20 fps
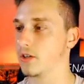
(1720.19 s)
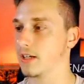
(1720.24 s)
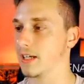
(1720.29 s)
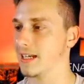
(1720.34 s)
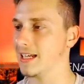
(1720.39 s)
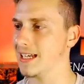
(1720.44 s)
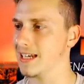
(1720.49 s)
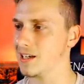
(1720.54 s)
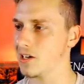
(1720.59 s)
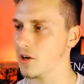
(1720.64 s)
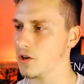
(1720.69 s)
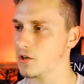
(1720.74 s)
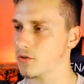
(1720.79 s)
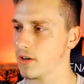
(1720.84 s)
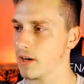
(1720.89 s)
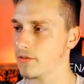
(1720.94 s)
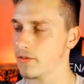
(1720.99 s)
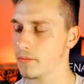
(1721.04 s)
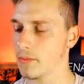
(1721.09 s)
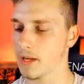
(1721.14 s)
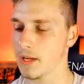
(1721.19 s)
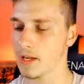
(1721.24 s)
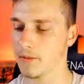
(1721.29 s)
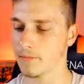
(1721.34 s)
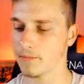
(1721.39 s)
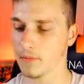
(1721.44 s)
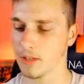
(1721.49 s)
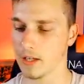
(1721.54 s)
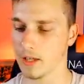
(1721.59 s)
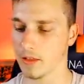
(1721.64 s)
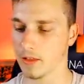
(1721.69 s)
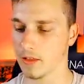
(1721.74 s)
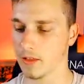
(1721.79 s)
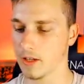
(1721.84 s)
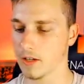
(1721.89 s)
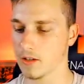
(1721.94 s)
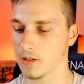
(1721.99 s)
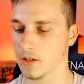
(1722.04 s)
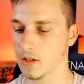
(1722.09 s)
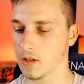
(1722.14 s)
Can you get a Ghost Rare from here? I
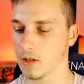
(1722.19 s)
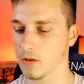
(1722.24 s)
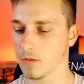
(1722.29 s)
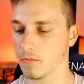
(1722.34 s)
think so.